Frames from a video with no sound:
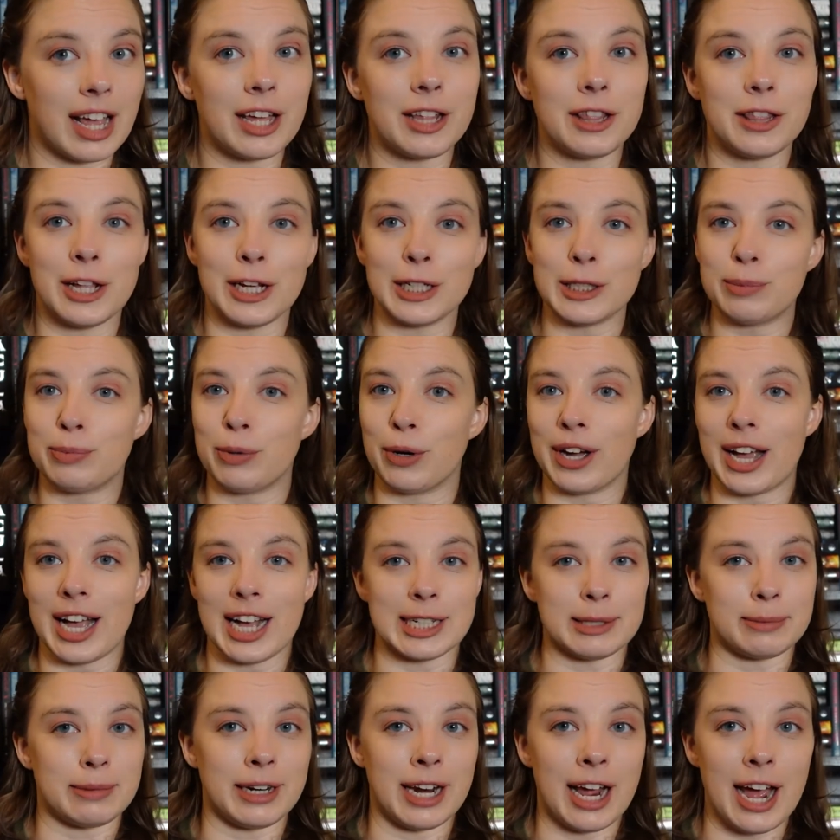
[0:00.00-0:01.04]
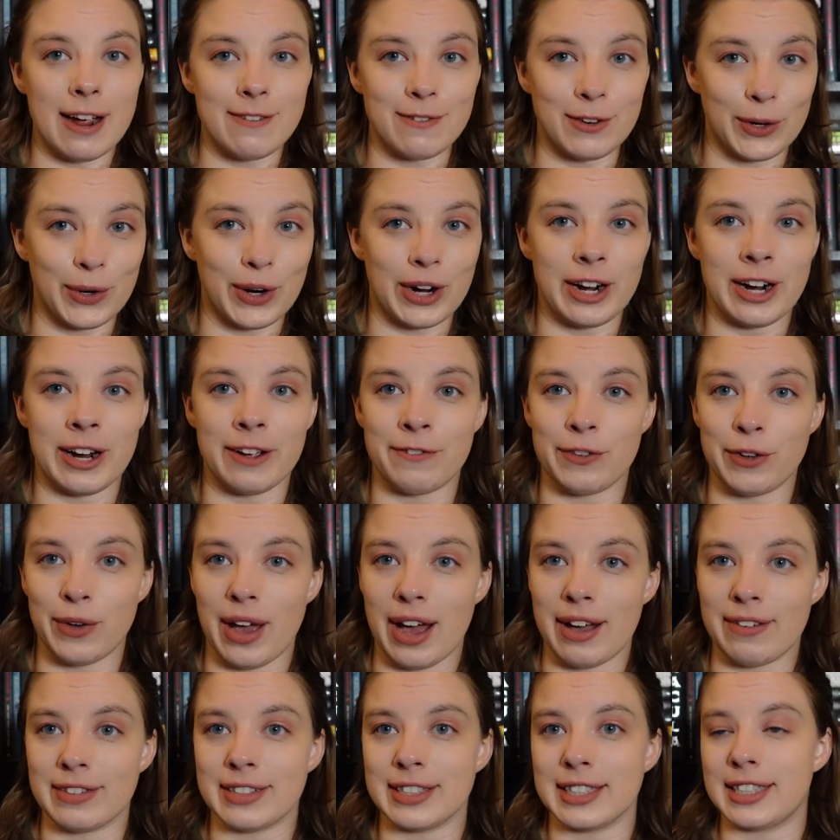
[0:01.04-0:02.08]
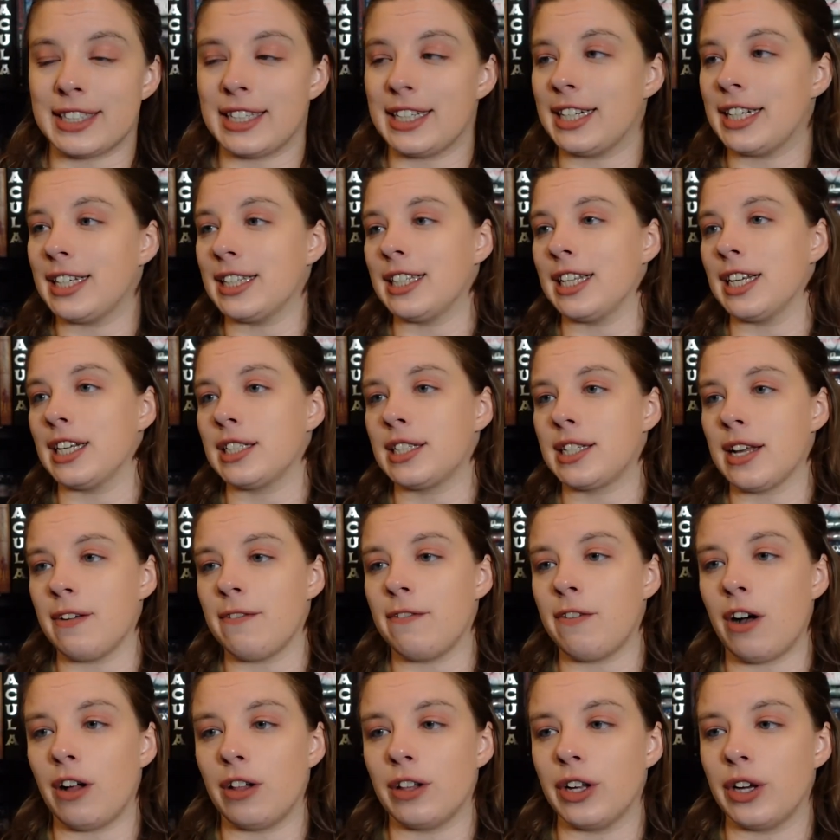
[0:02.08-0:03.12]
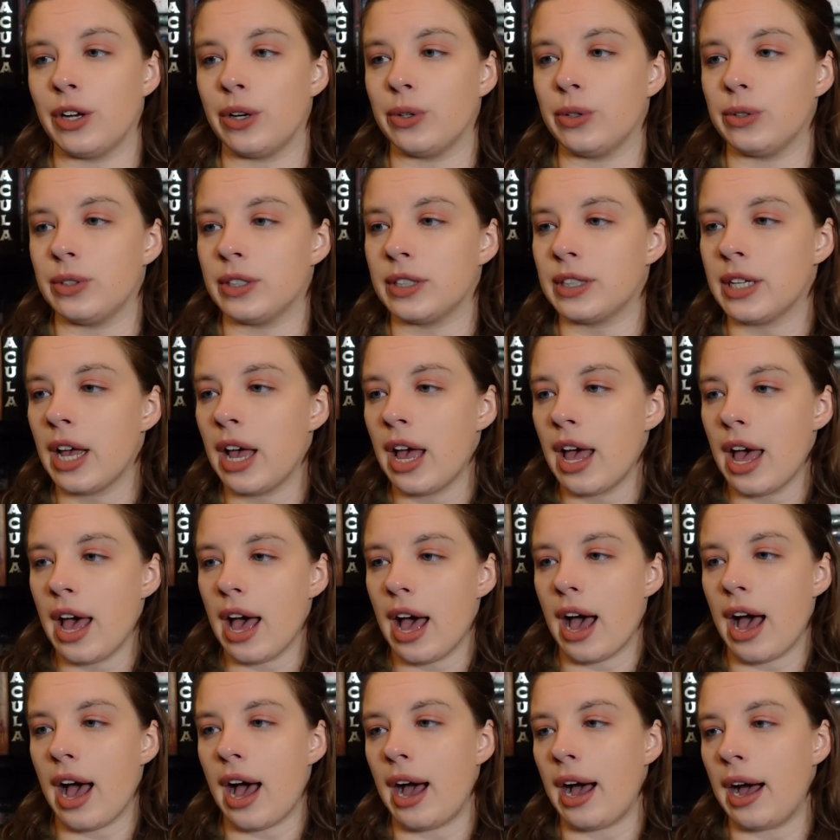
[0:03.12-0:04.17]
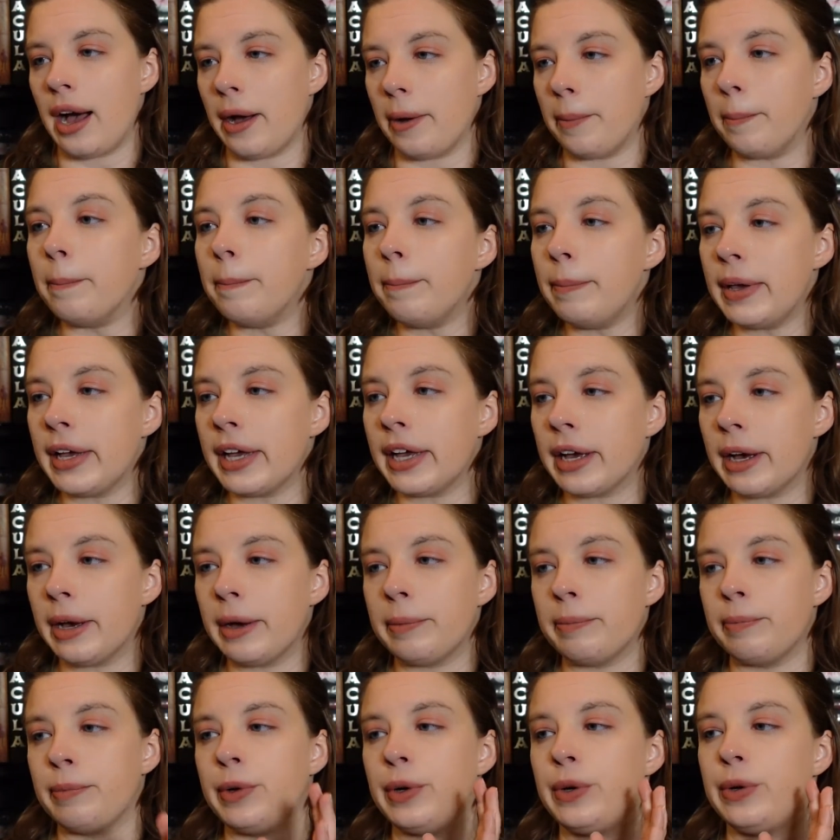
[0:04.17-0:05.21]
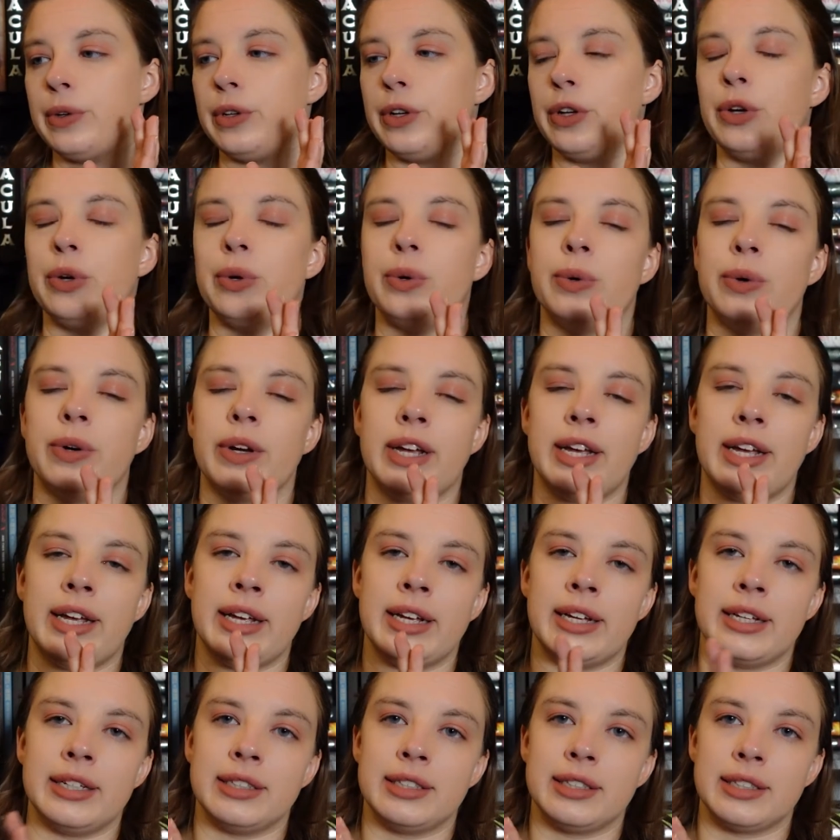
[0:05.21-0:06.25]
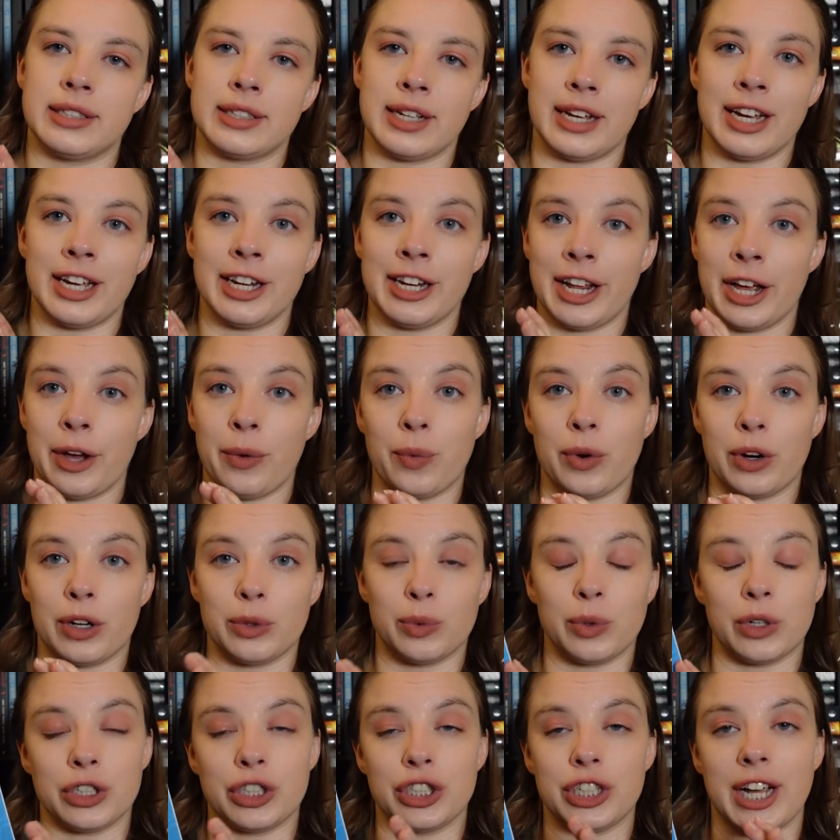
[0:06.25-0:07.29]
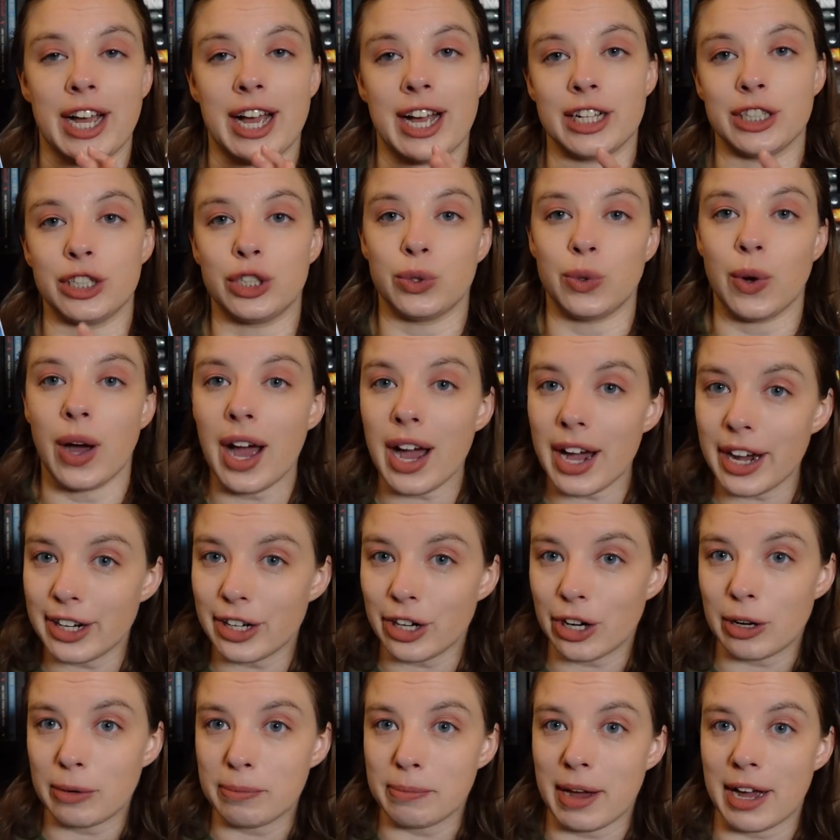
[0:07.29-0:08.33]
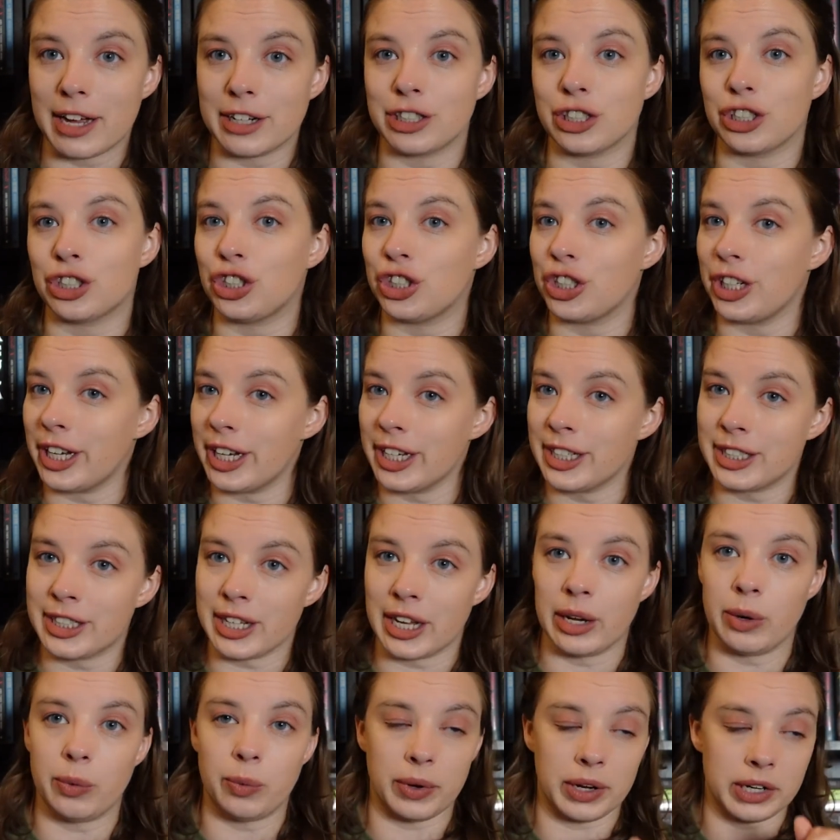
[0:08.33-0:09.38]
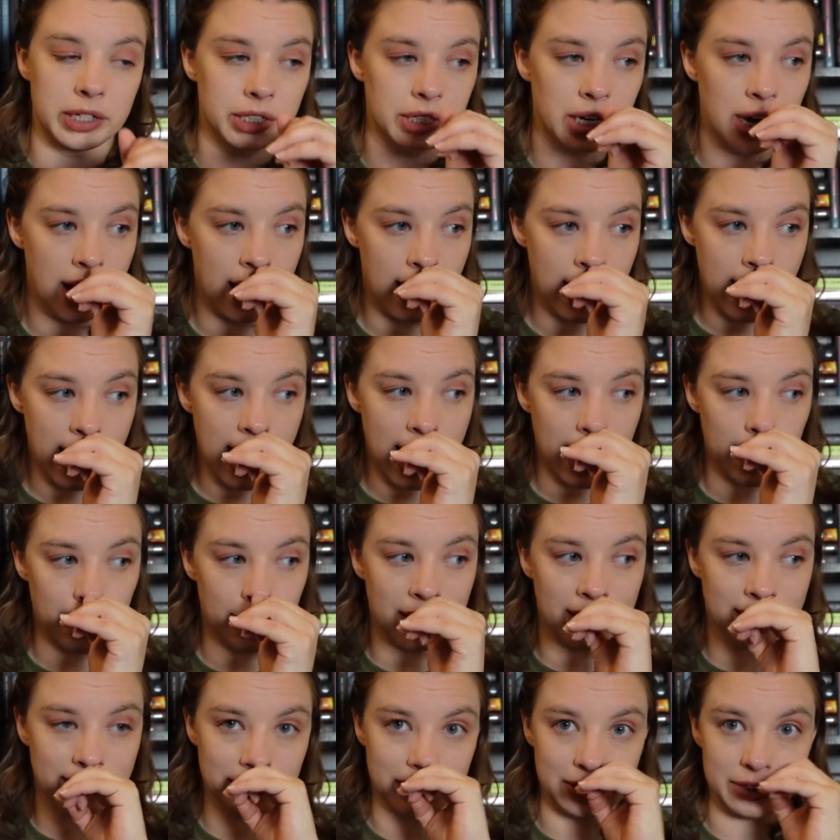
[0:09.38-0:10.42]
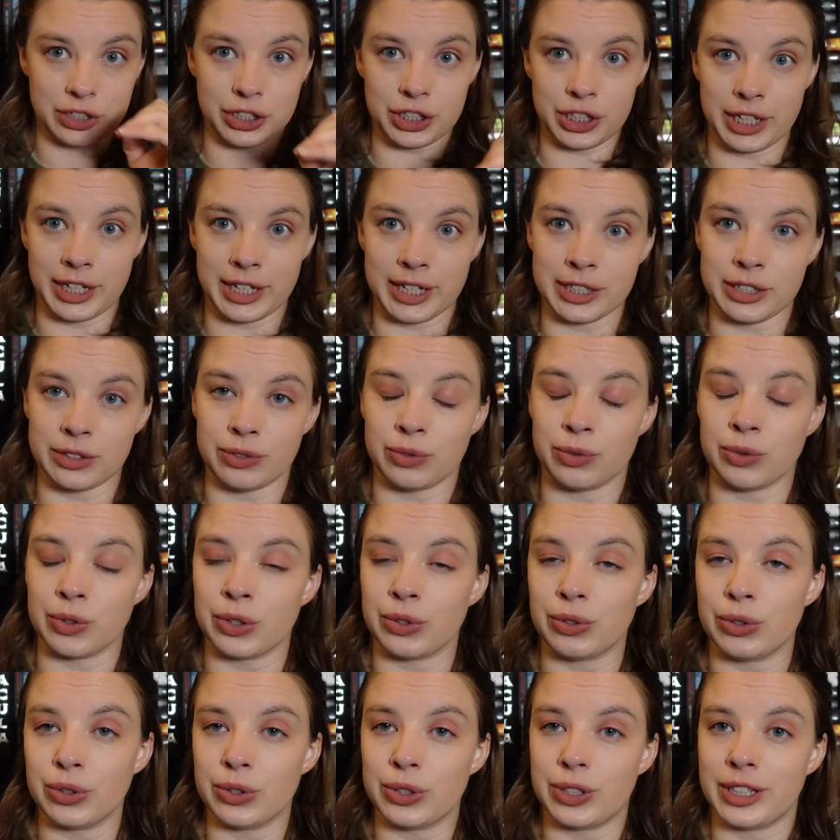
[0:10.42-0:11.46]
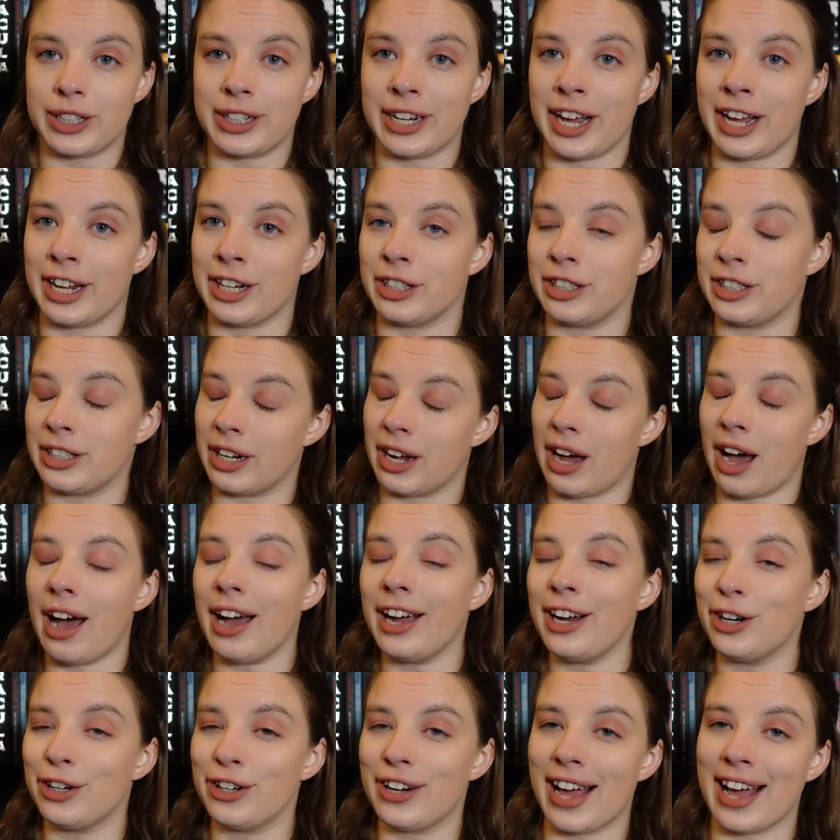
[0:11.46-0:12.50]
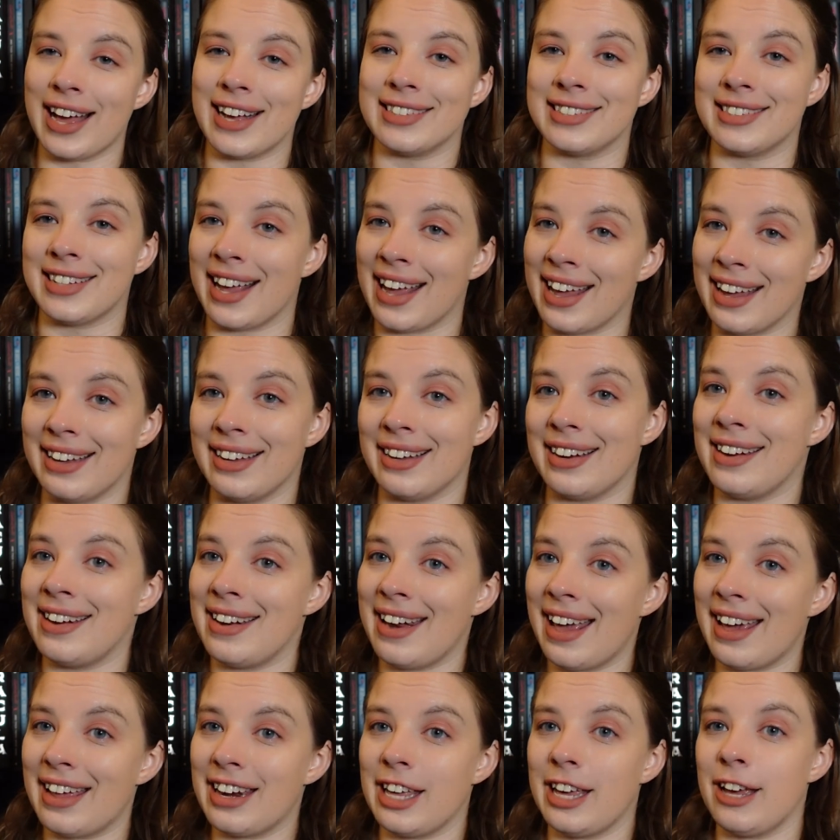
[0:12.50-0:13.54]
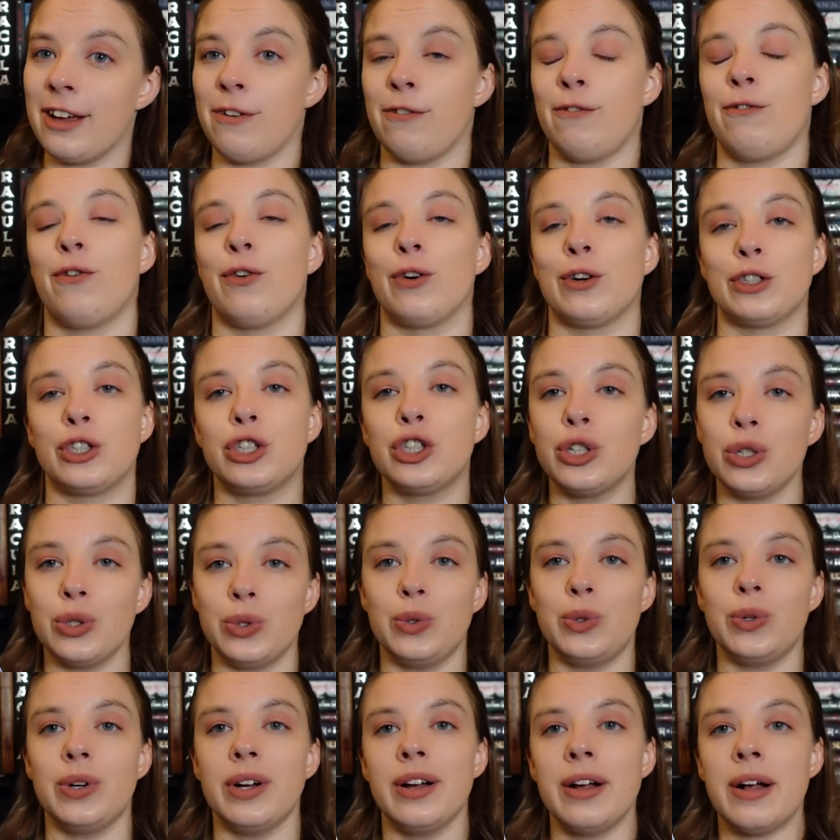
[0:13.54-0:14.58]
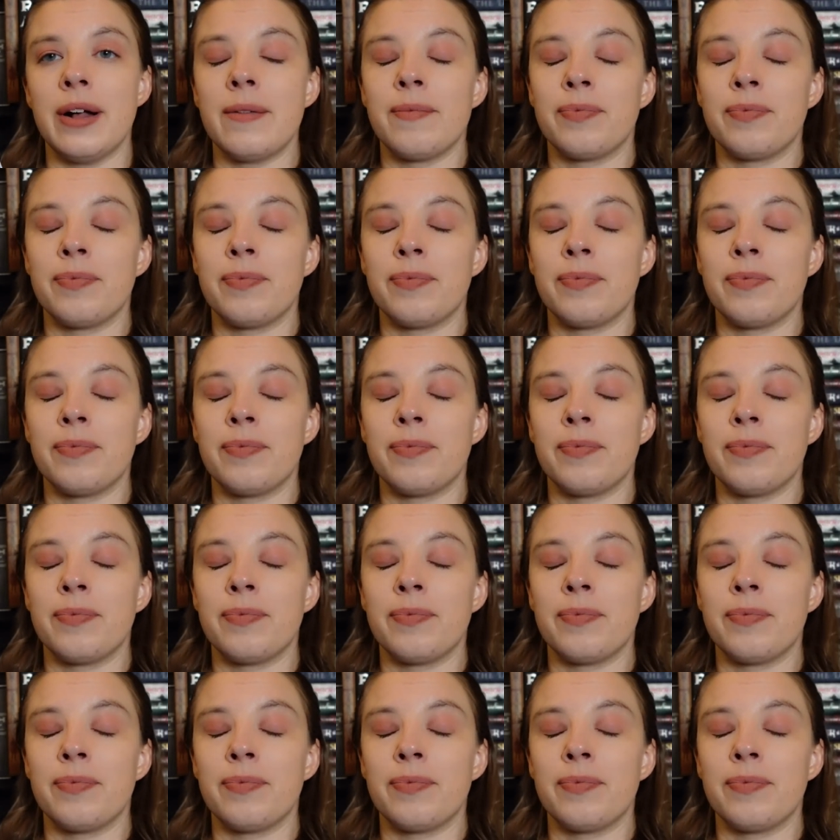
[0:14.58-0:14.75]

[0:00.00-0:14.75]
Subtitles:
This book has been everywhere. If you haven't seen it, this follows Mika Moon, who is in a world where she has to hide her magic. She is a witch. However, she is recruited and hired as a nanny for 2